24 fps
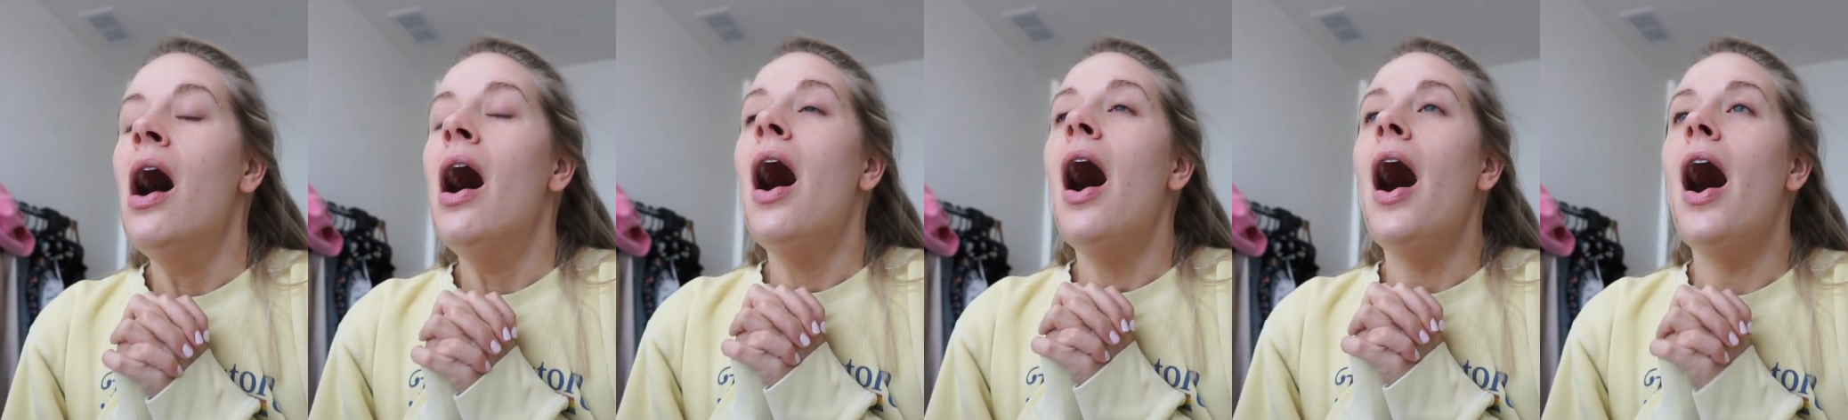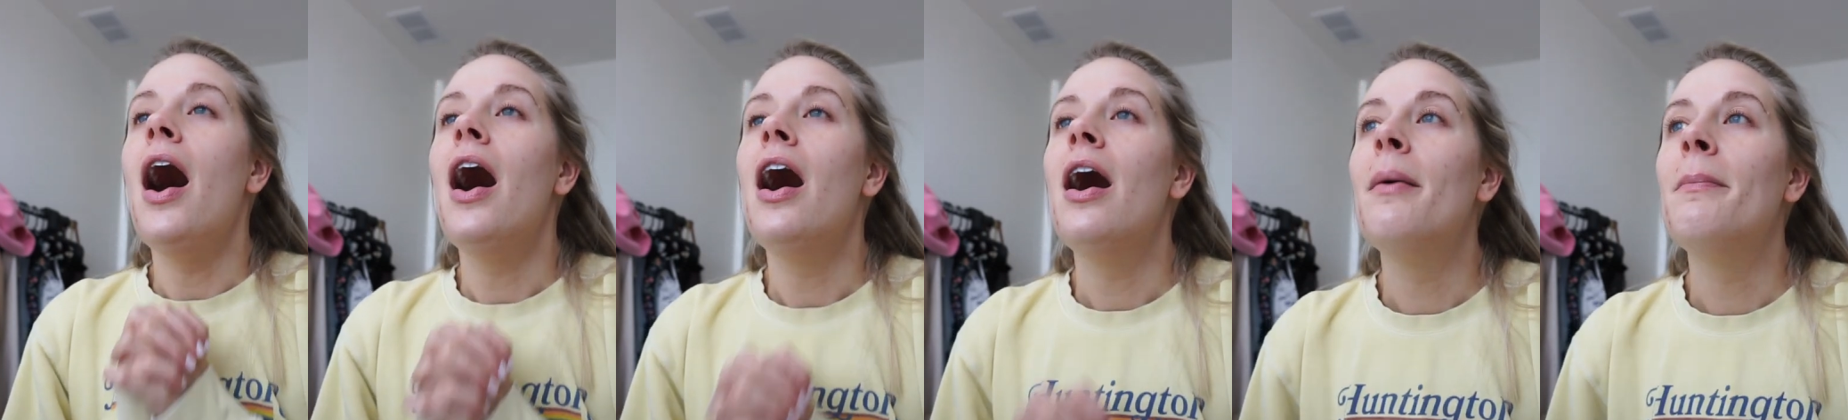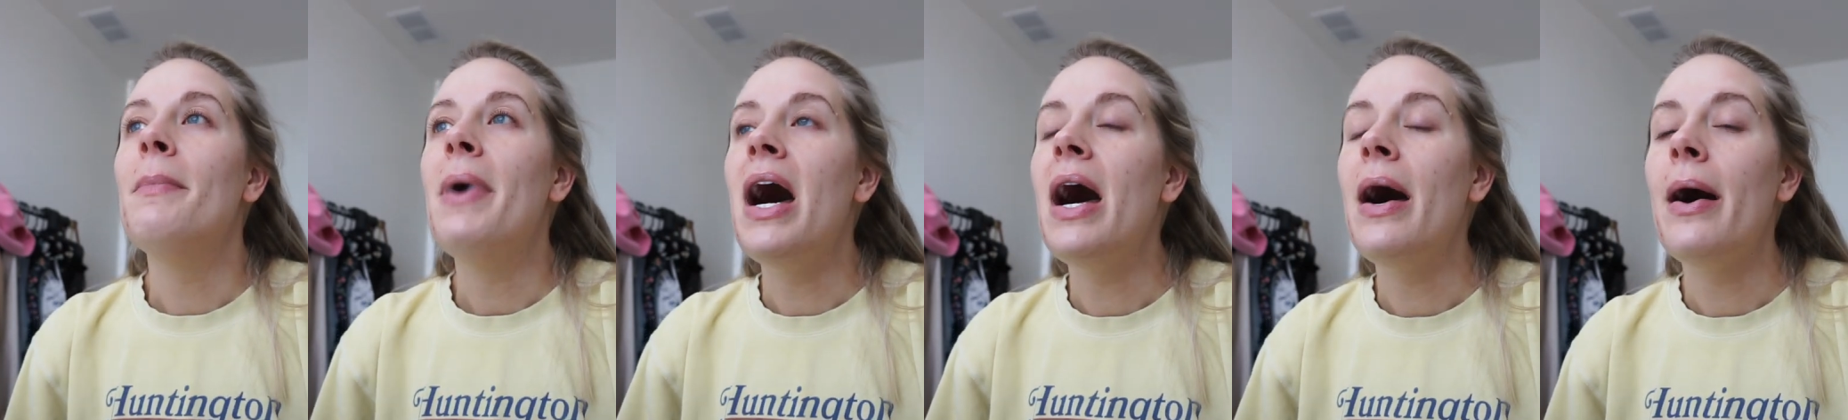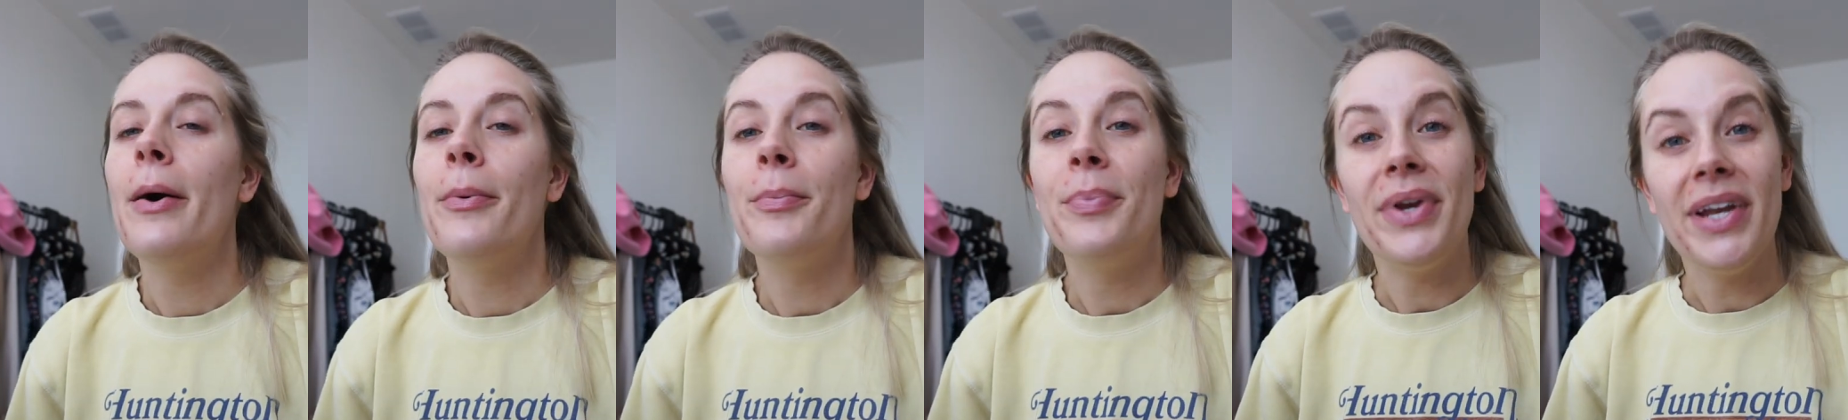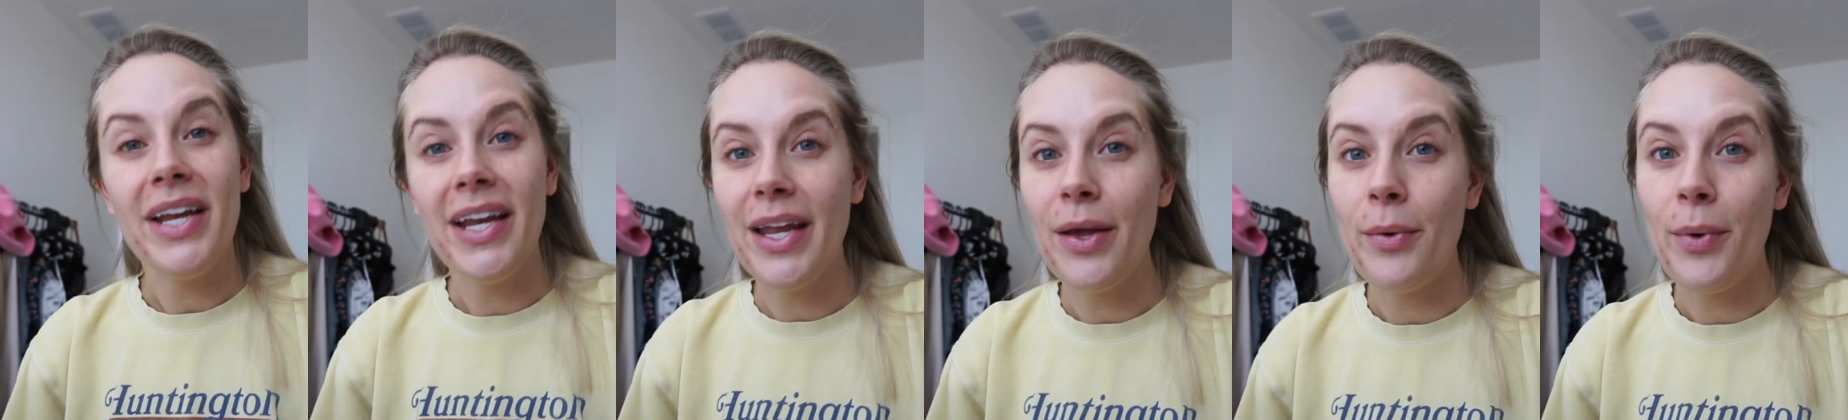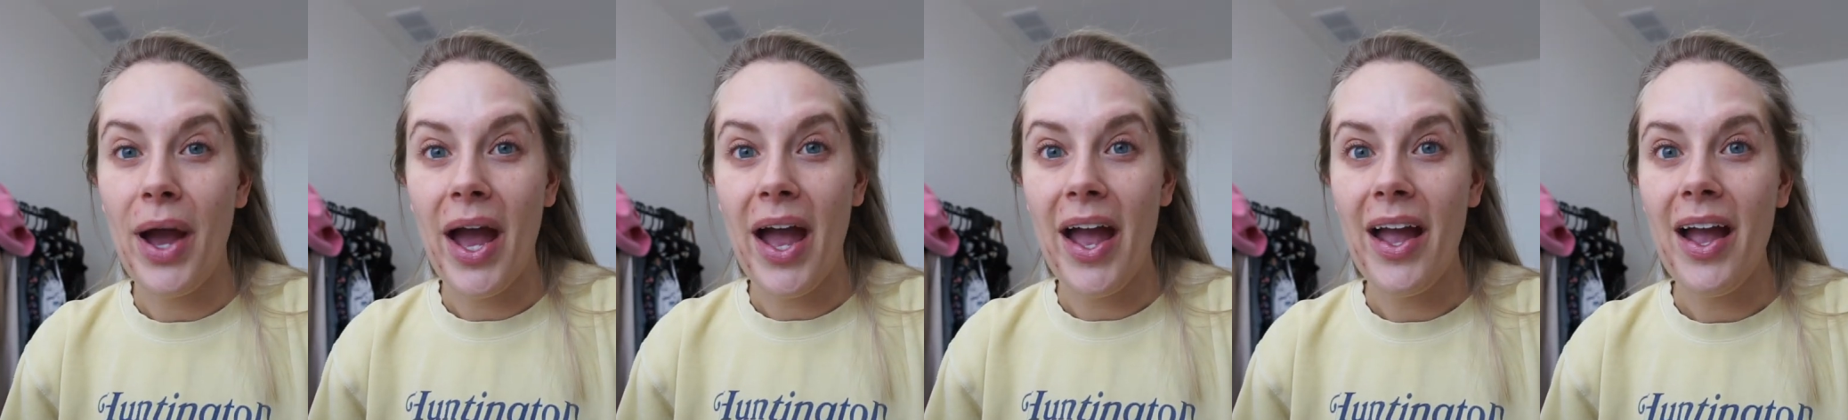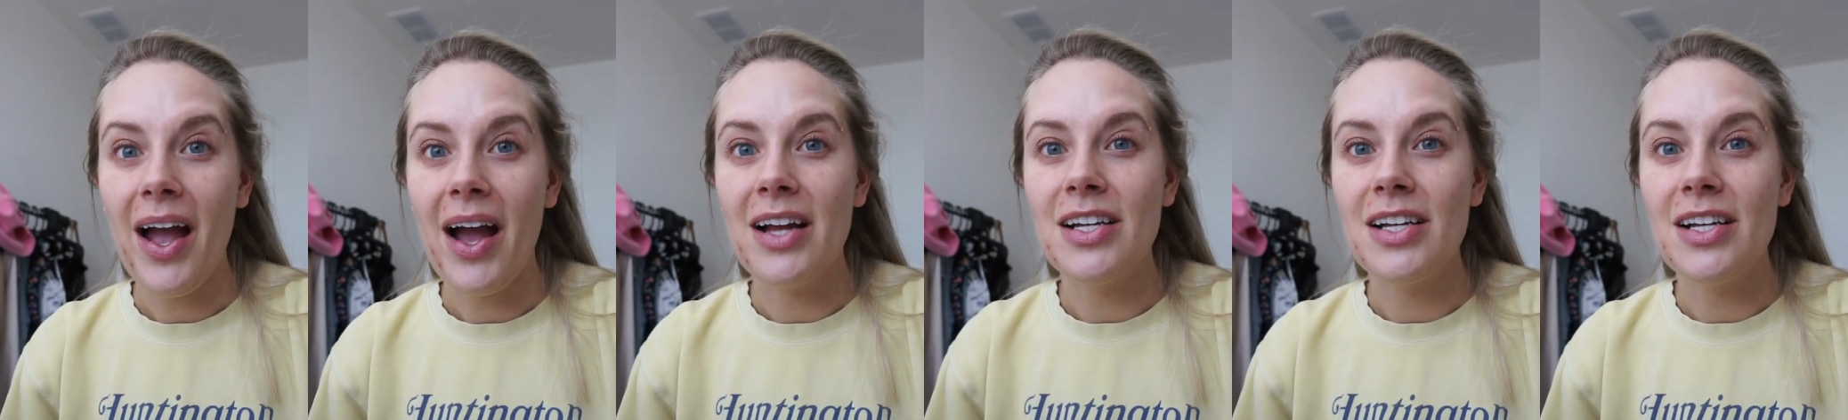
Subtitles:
But anyway,